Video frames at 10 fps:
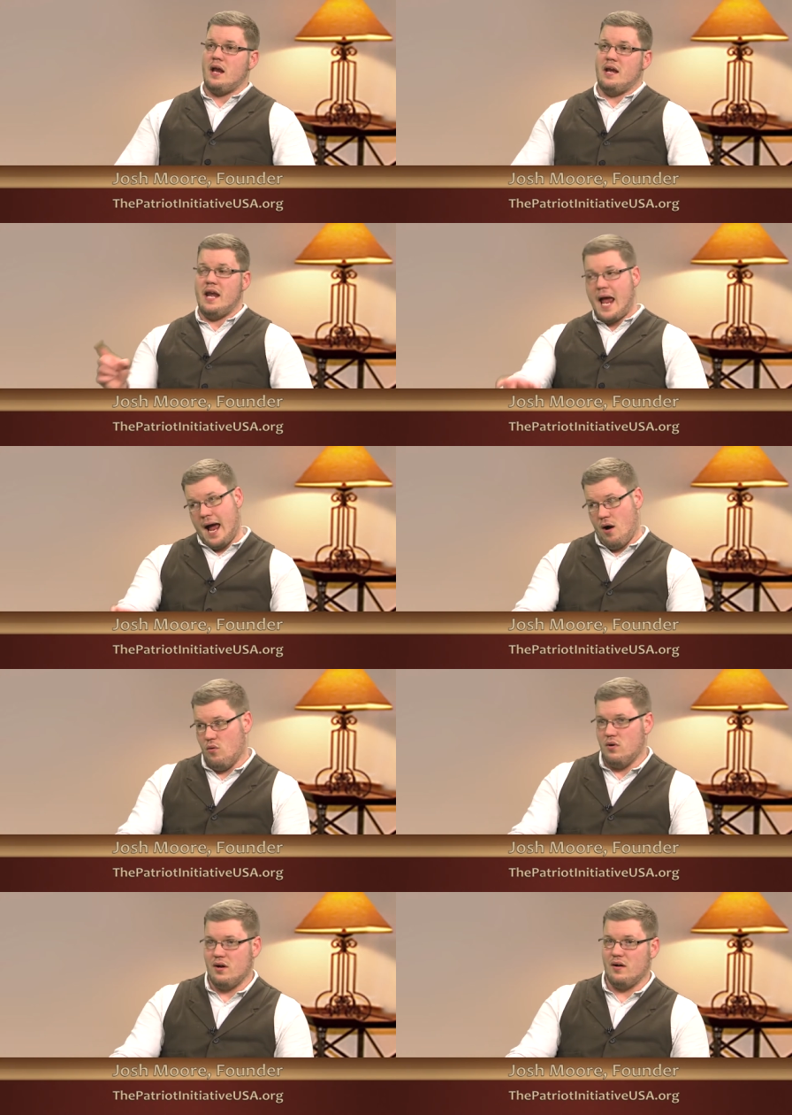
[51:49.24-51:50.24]

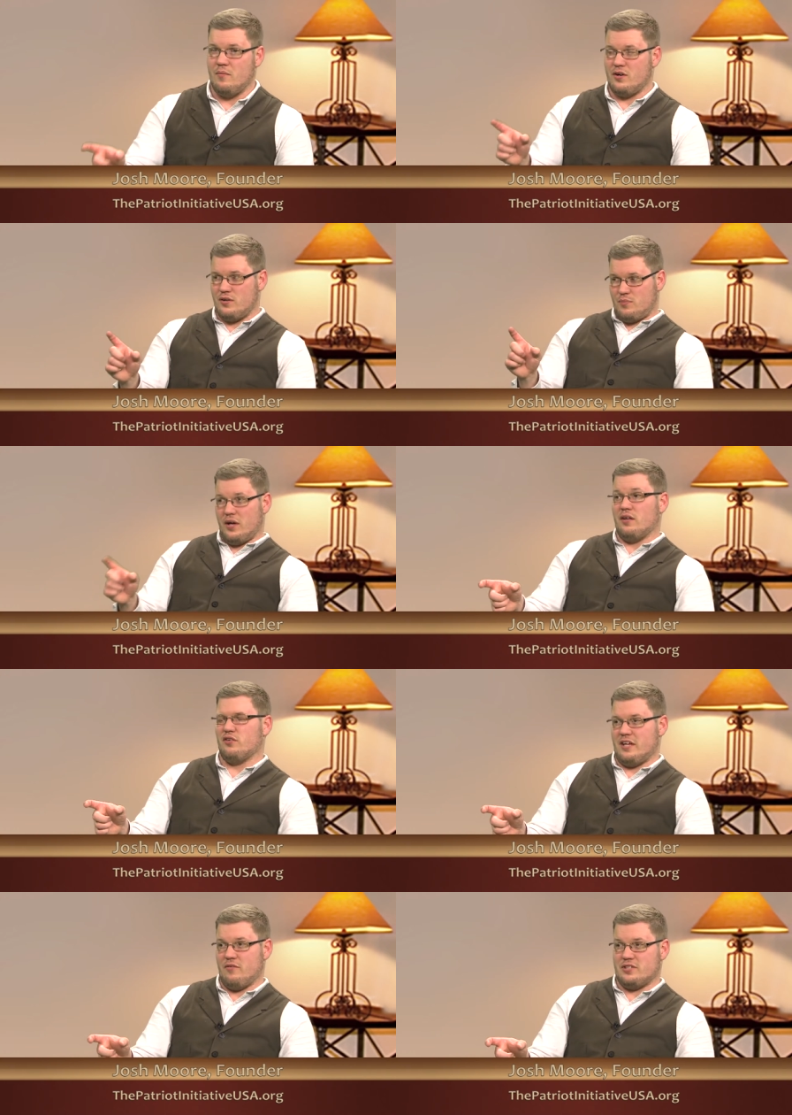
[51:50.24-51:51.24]
Now, I'm going to play a
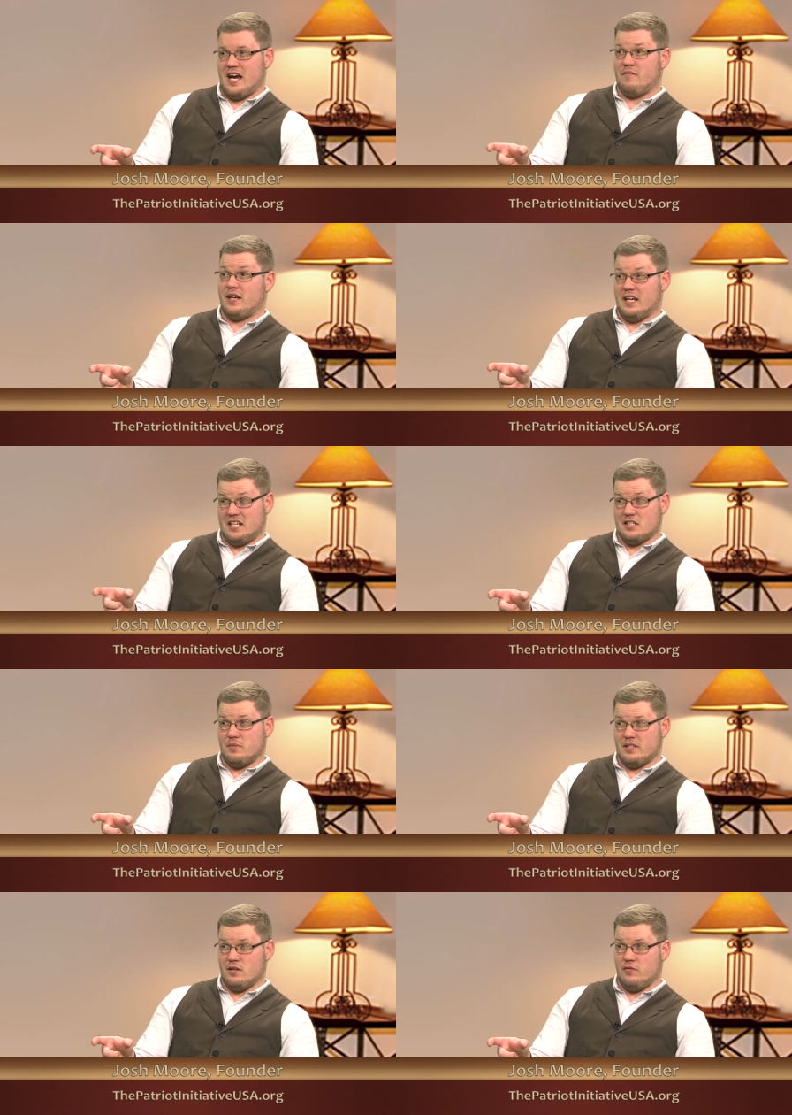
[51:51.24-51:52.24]
little devil's advocate against
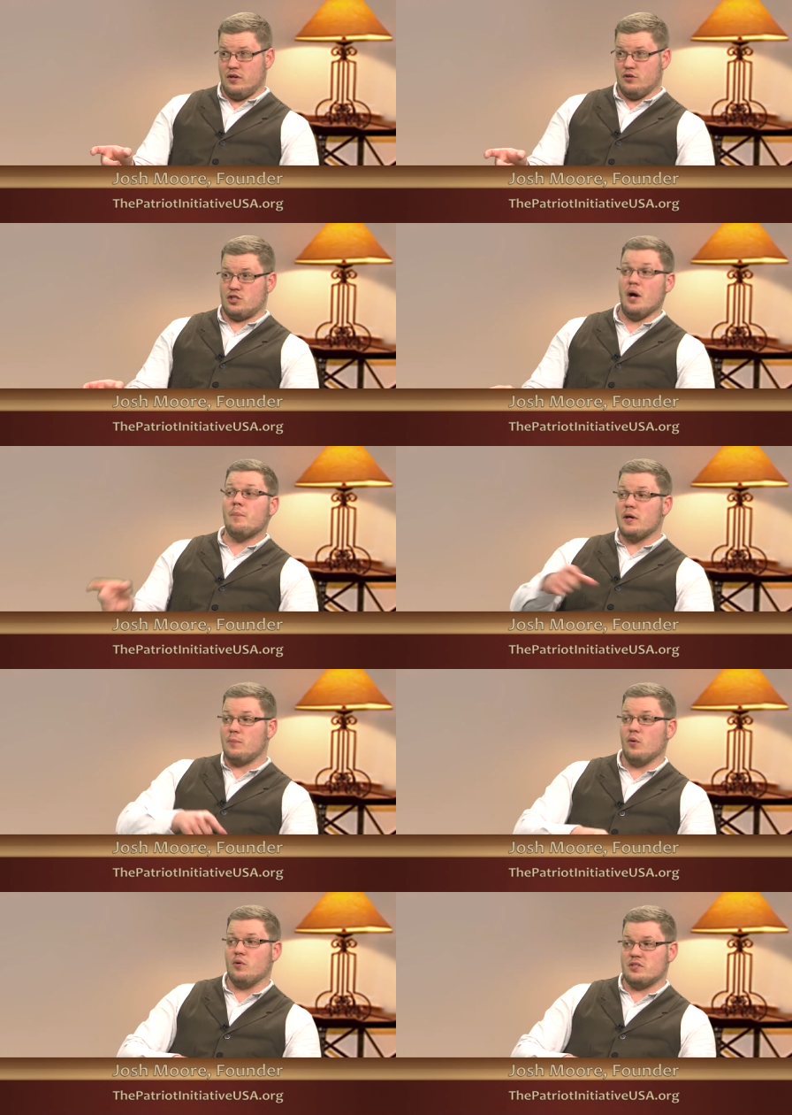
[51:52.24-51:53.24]
myself here. Some
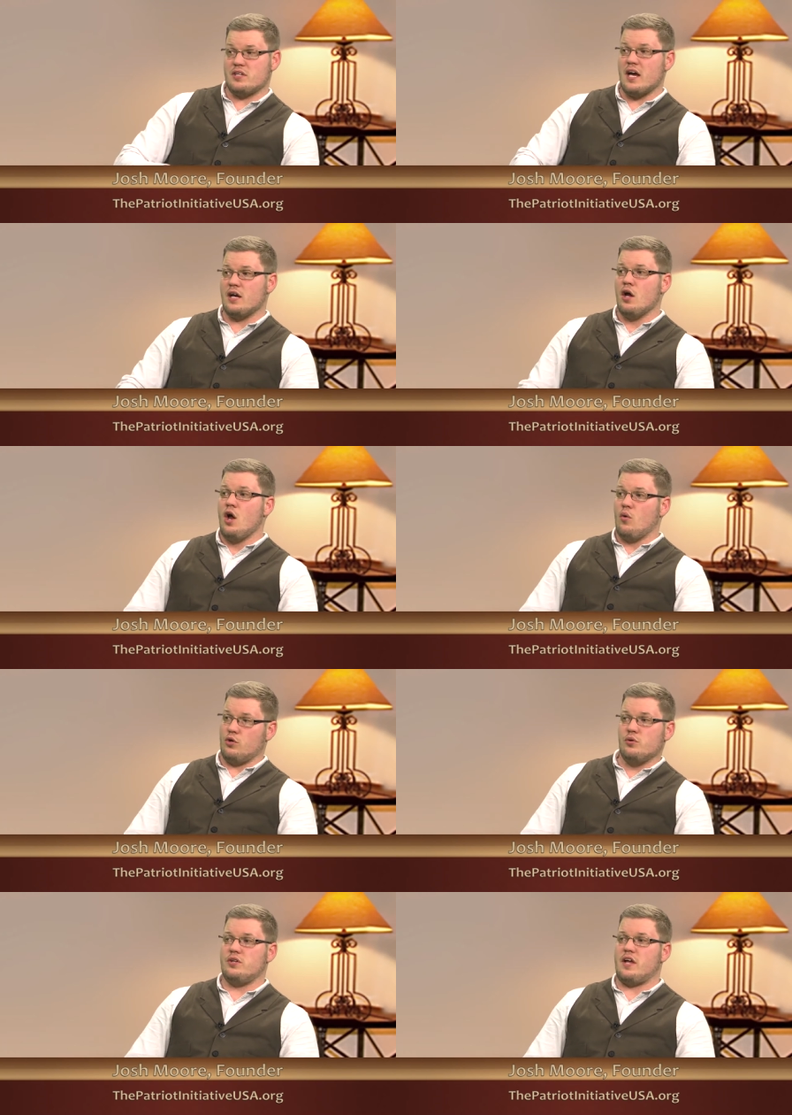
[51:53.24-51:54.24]
people would say,
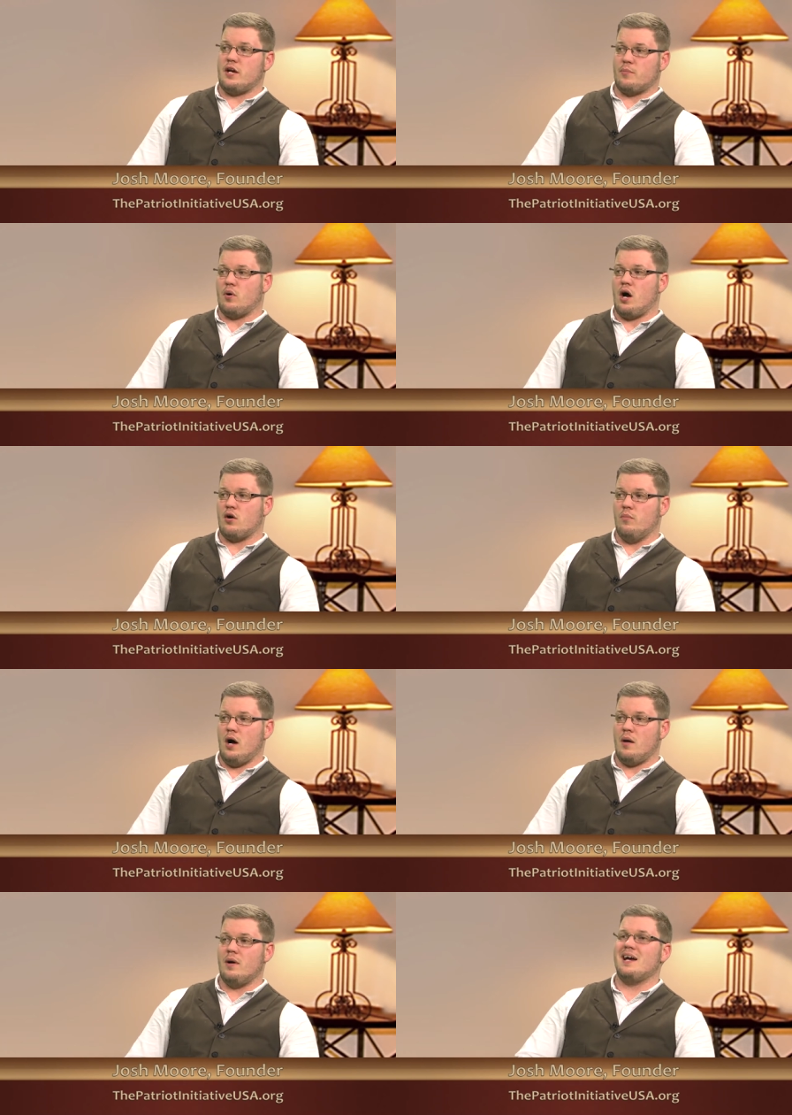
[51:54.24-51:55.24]
well, you did that to Barack
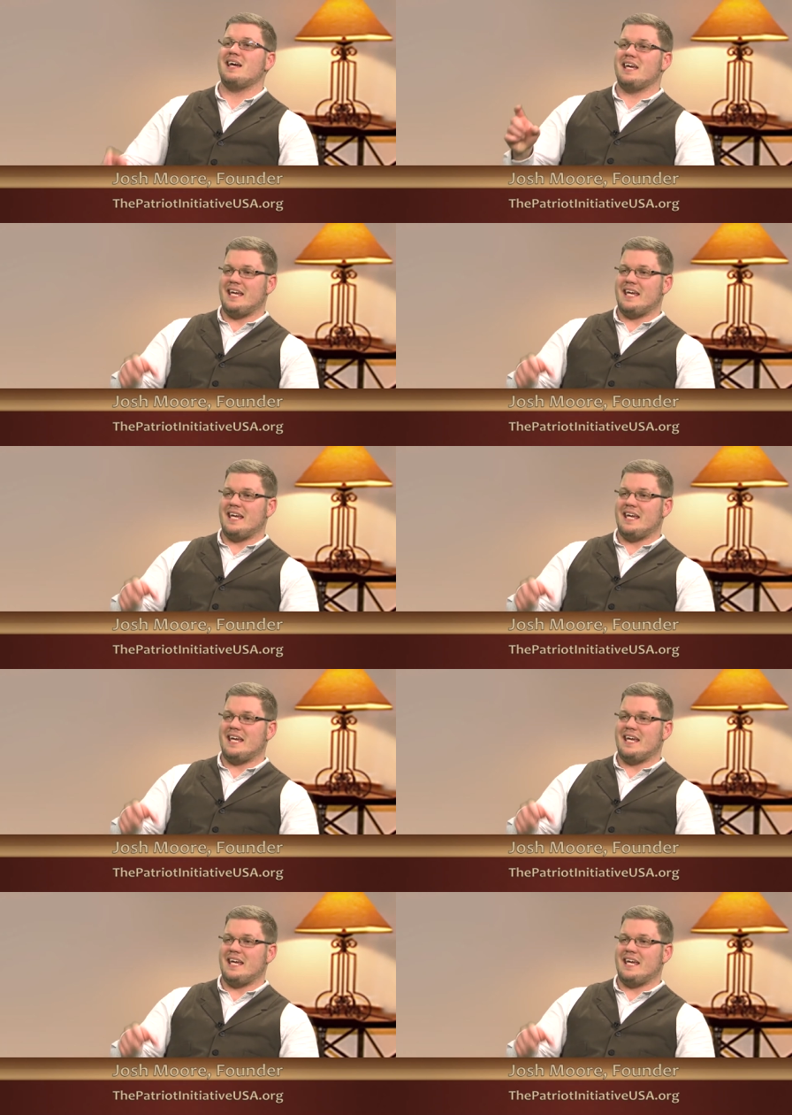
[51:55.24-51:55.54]
Obama.